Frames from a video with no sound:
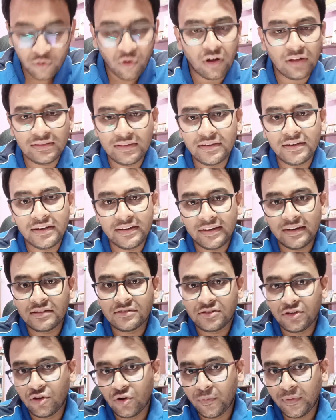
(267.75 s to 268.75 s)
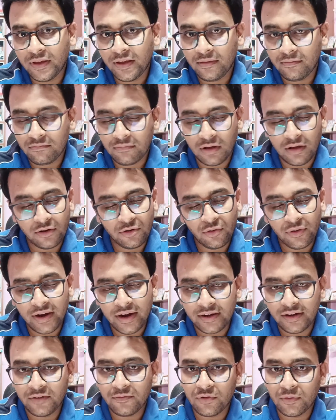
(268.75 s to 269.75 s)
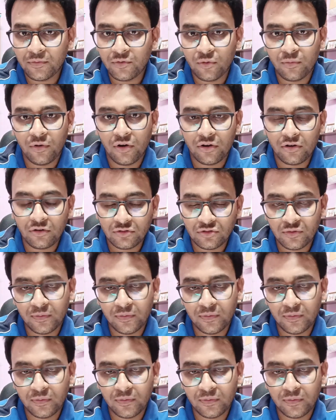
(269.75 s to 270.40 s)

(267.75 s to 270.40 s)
So all the details you will be getting from tomorrow.